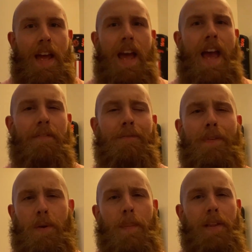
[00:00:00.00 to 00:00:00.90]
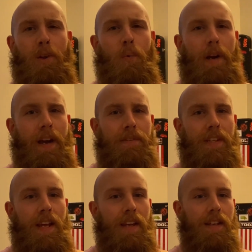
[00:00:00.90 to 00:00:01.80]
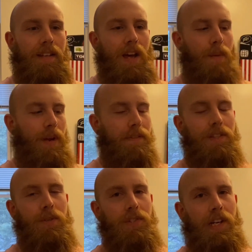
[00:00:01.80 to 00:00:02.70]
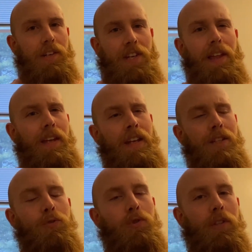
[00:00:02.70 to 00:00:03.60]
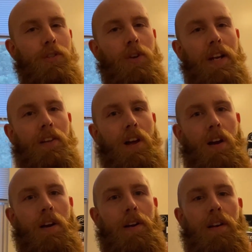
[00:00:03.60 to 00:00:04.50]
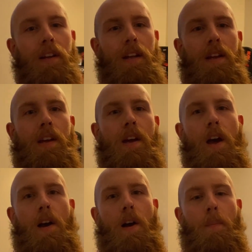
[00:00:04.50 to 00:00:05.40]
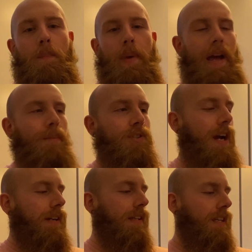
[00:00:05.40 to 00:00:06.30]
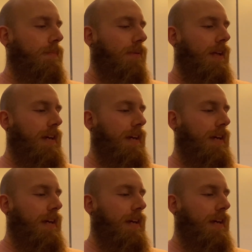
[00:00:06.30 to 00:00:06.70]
having fun with my little workout today. Nothing too serious. I usually train a lot harder, but I'm trying to keep